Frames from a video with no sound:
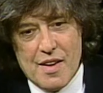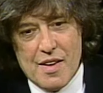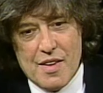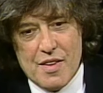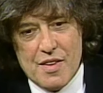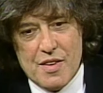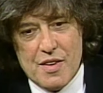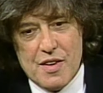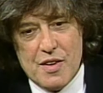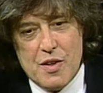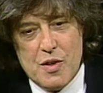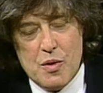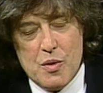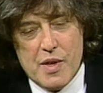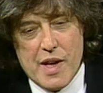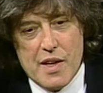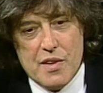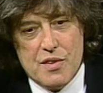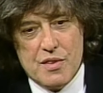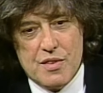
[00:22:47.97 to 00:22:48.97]
uh, you
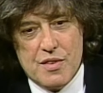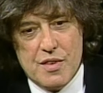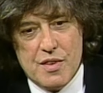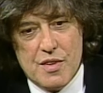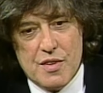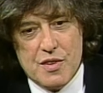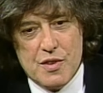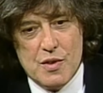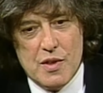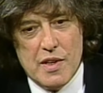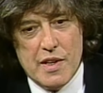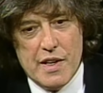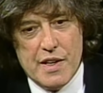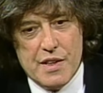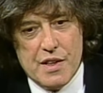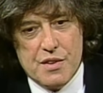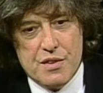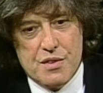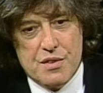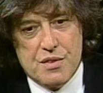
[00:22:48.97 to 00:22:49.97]
get to
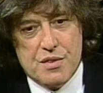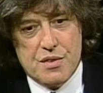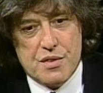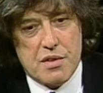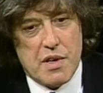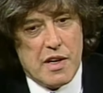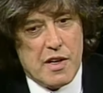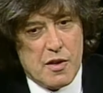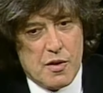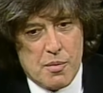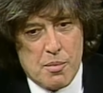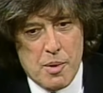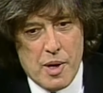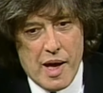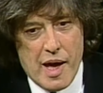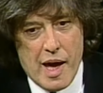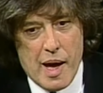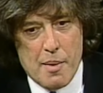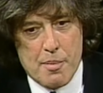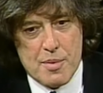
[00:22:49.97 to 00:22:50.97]
learn a trick,
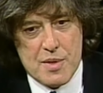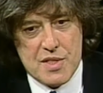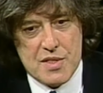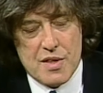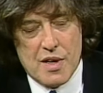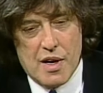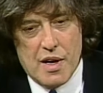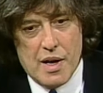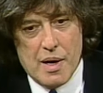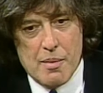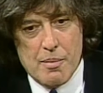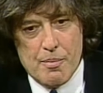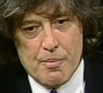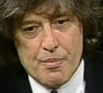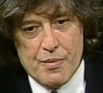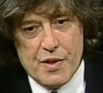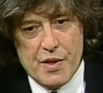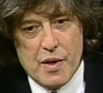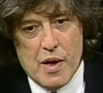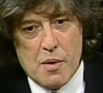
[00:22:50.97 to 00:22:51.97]
perhaps.
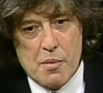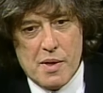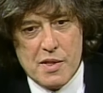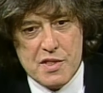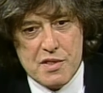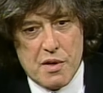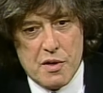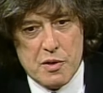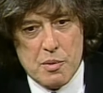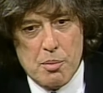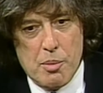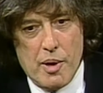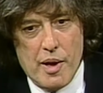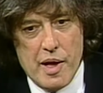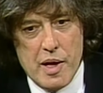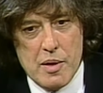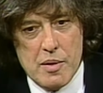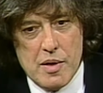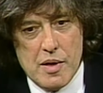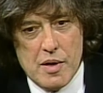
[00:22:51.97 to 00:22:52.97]
Um, you know, I once wrote a
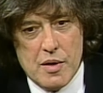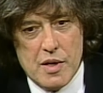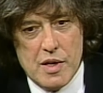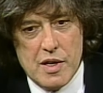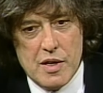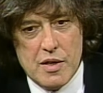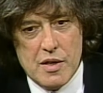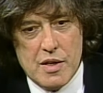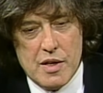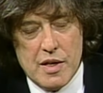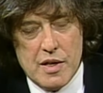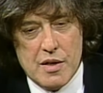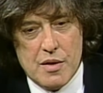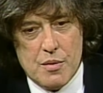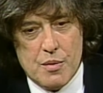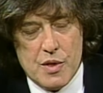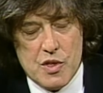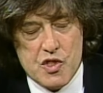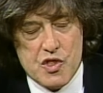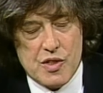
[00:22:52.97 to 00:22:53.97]
play
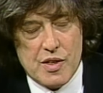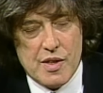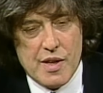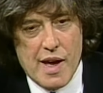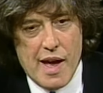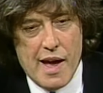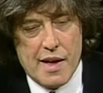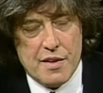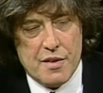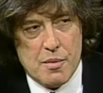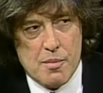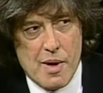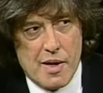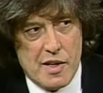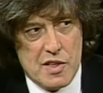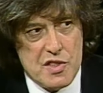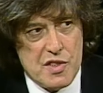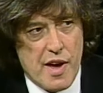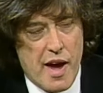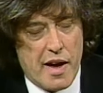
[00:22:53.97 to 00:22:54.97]
which had
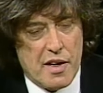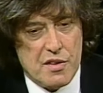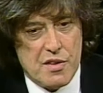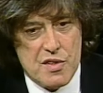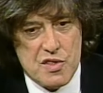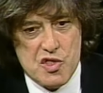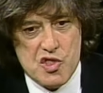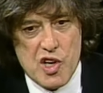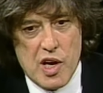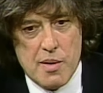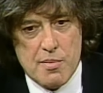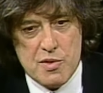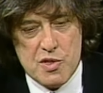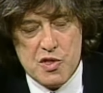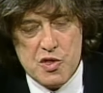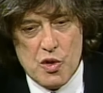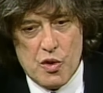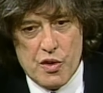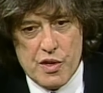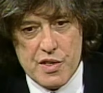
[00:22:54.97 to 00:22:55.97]
among its characters
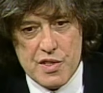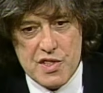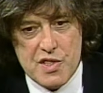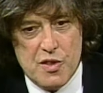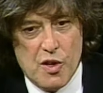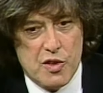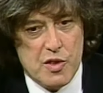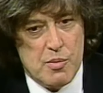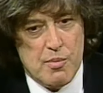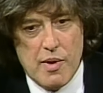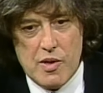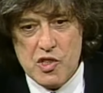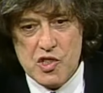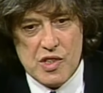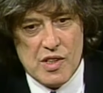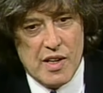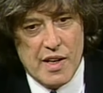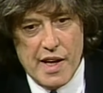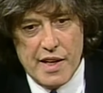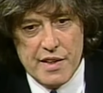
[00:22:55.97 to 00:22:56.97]
James Joyce, not to
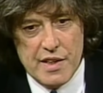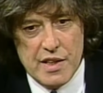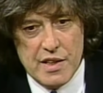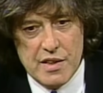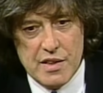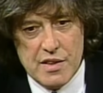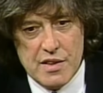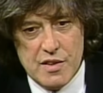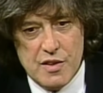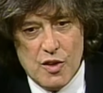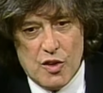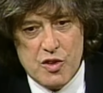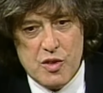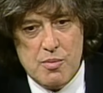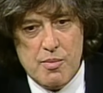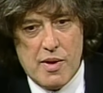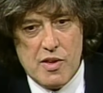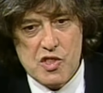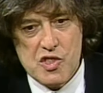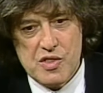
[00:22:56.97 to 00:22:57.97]
mention Lenin, not
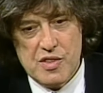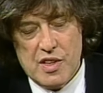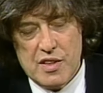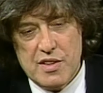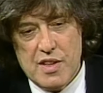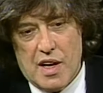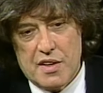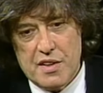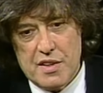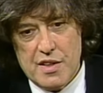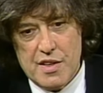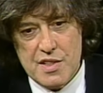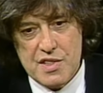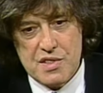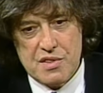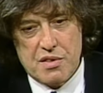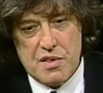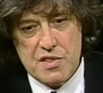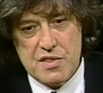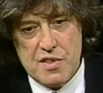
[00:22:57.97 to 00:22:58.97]
to mention the
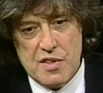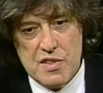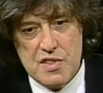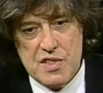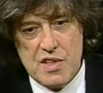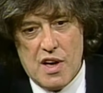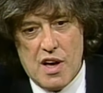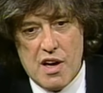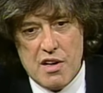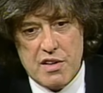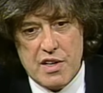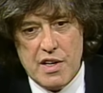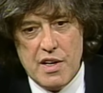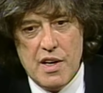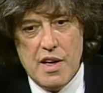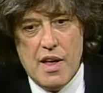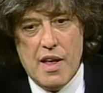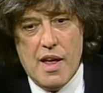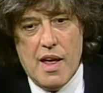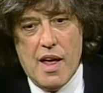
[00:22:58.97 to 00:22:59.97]
Dadaist Tristan Tzara.
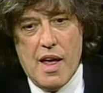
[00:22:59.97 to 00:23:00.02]
And